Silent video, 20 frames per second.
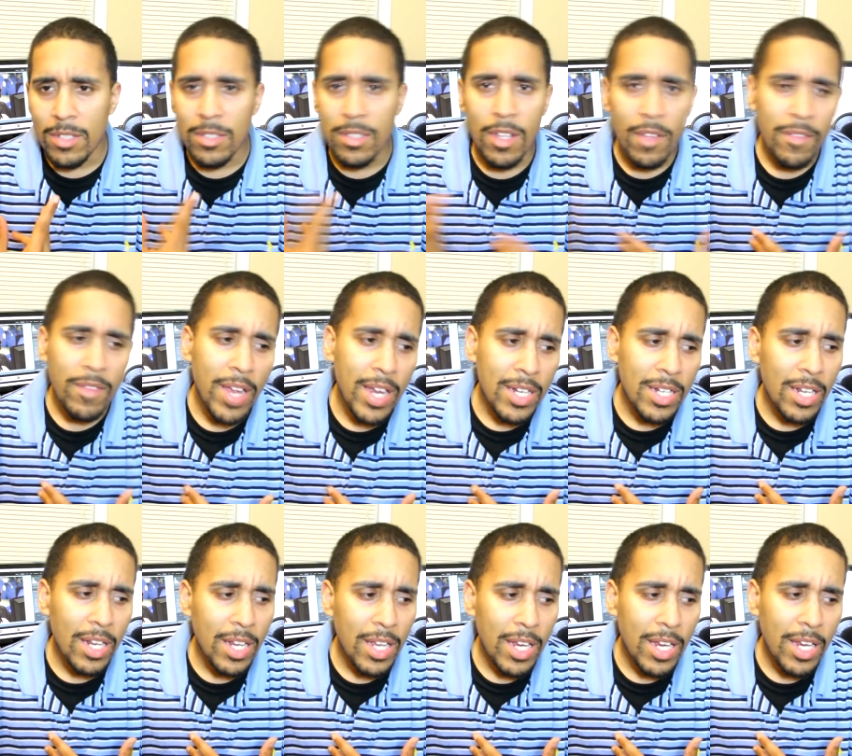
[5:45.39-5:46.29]
Stuff got
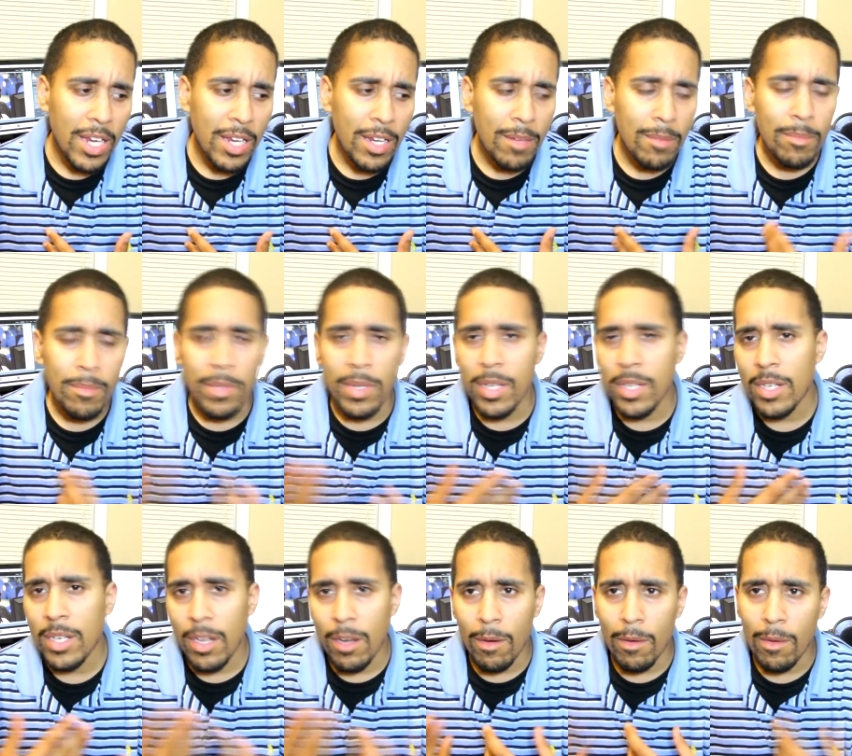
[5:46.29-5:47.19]
delayed,
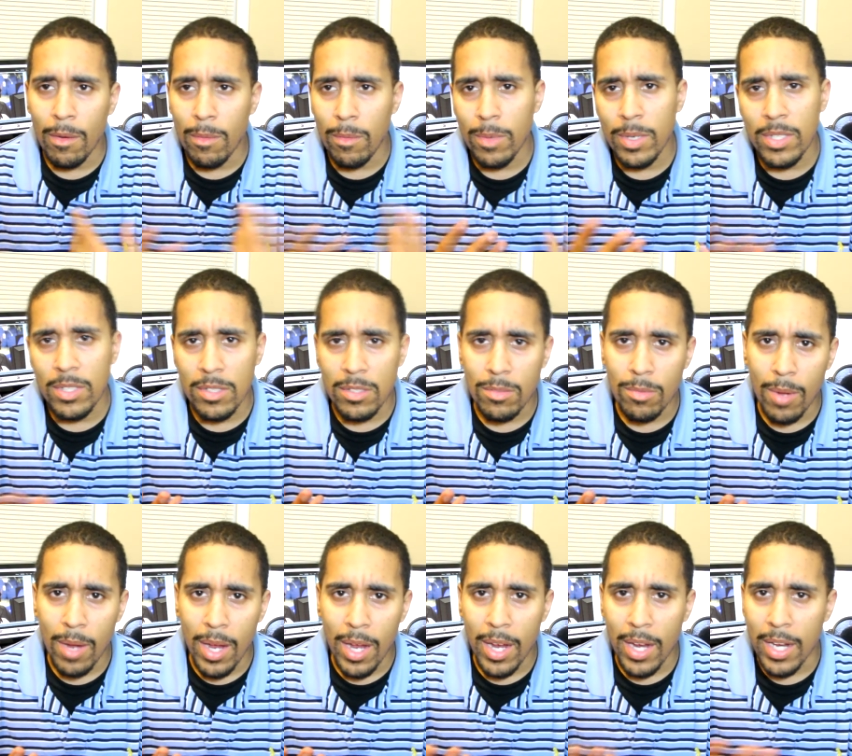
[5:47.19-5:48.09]
but there were reasons
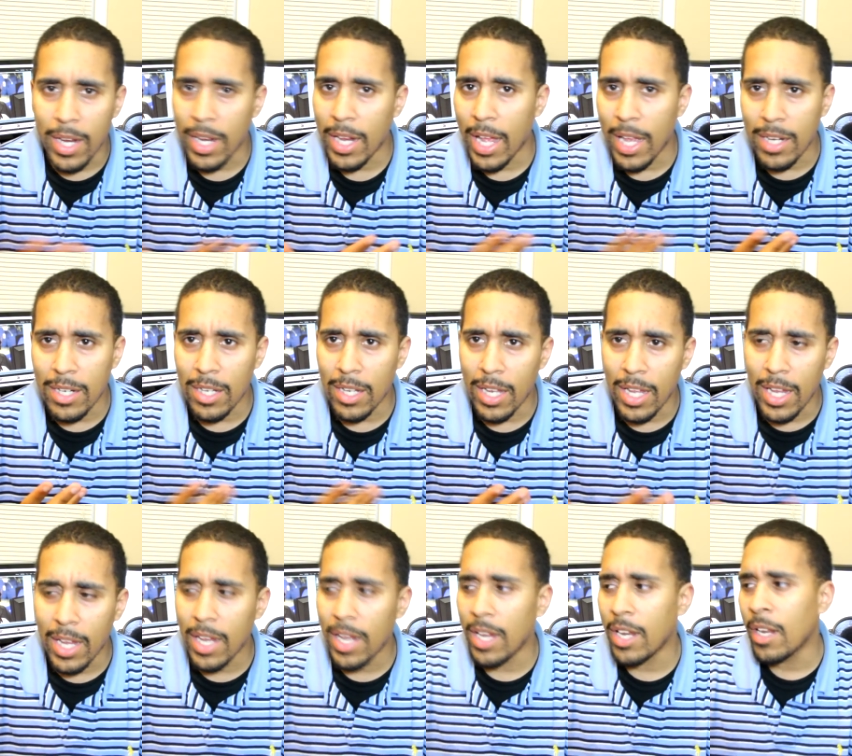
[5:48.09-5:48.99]
why it got
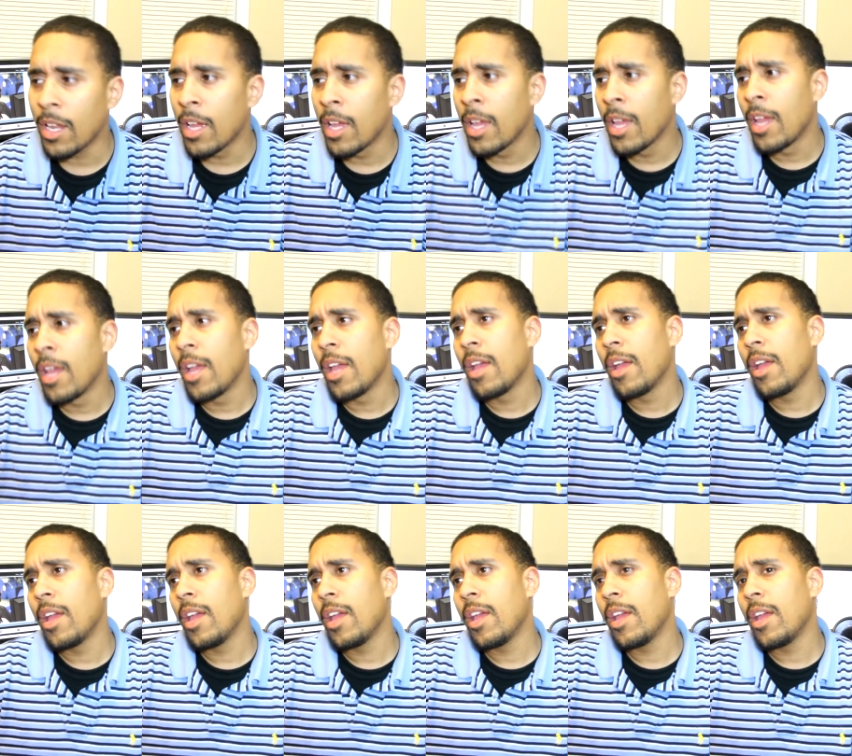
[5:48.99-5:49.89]
delayed.
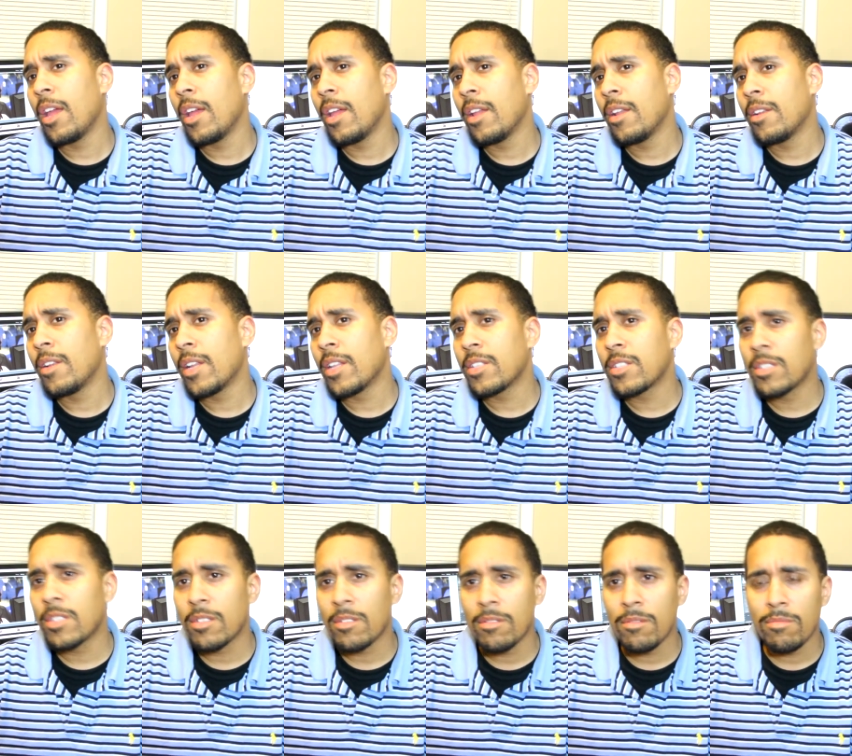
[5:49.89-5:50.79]
And
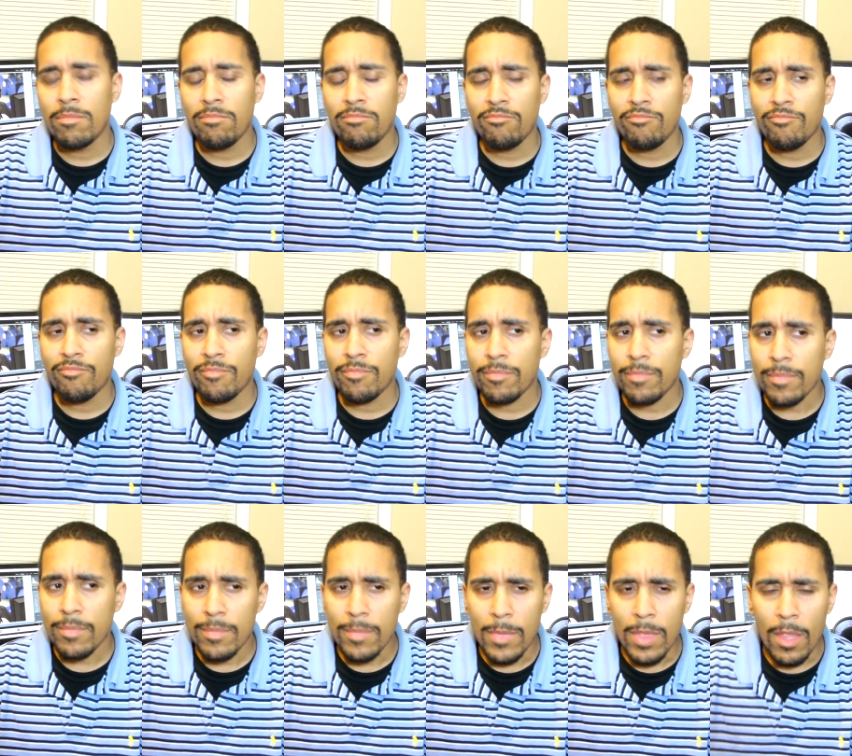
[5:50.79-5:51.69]
that's
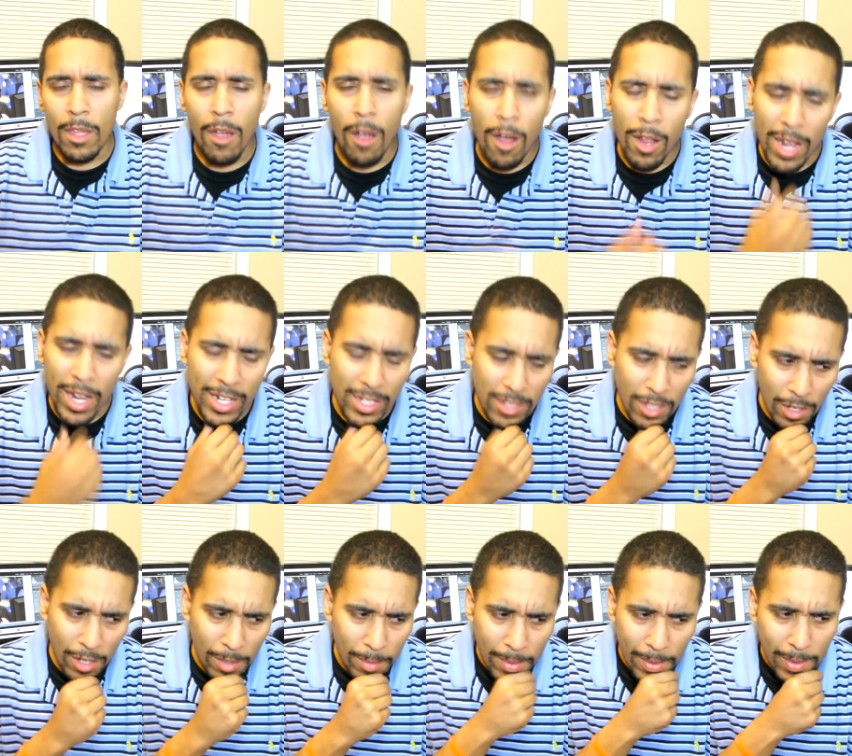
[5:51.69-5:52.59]
all I can
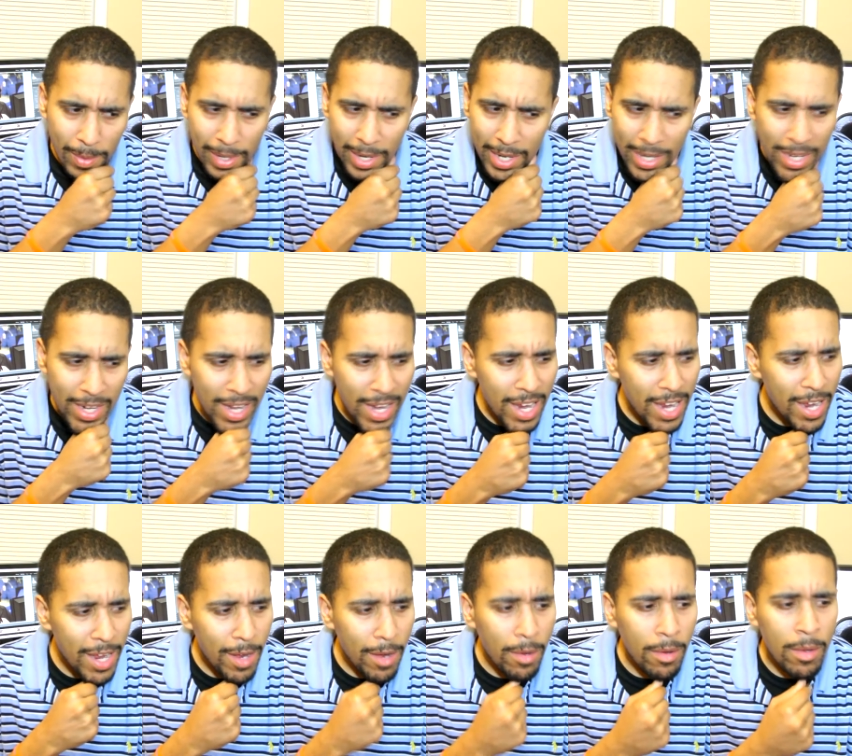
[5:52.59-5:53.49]
talk about right
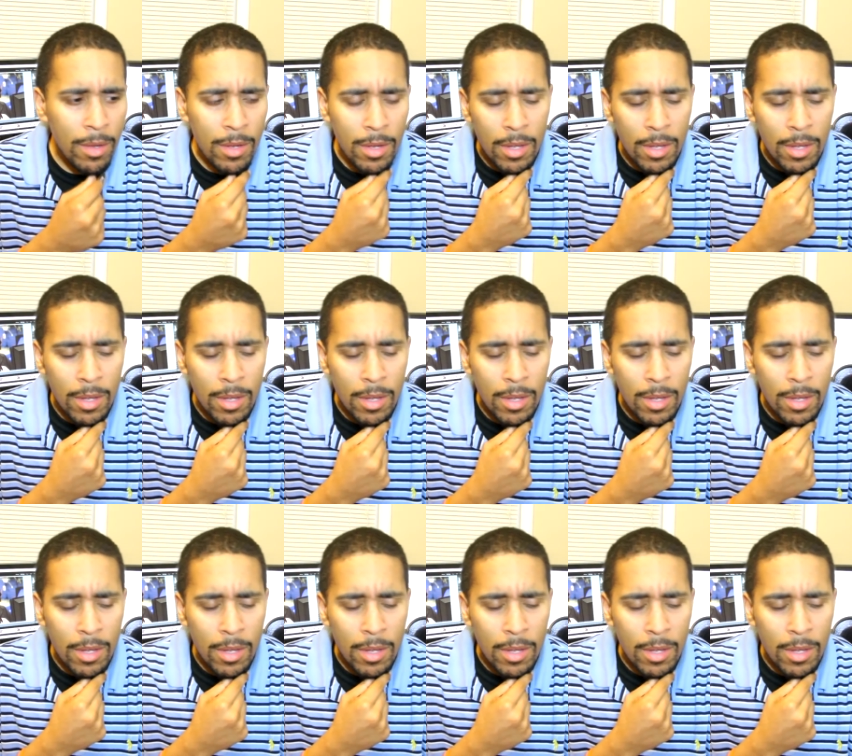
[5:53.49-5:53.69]
now.